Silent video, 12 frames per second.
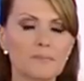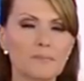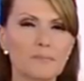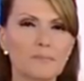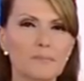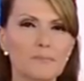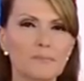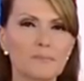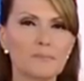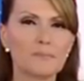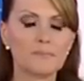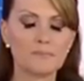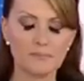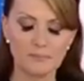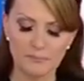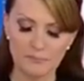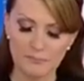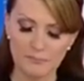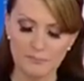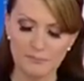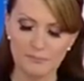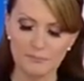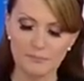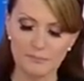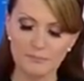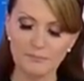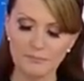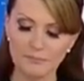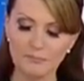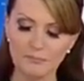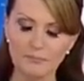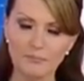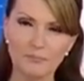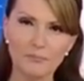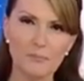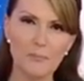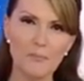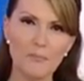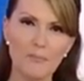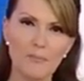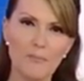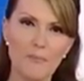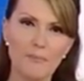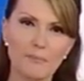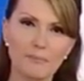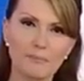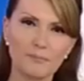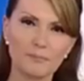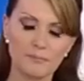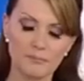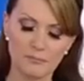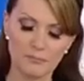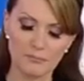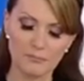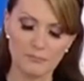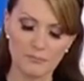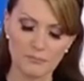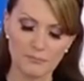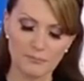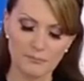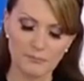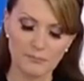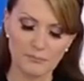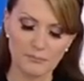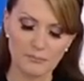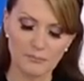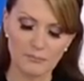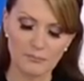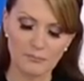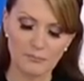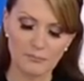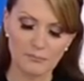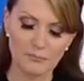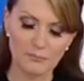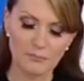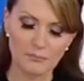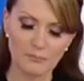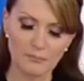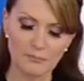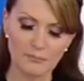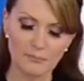[no speech]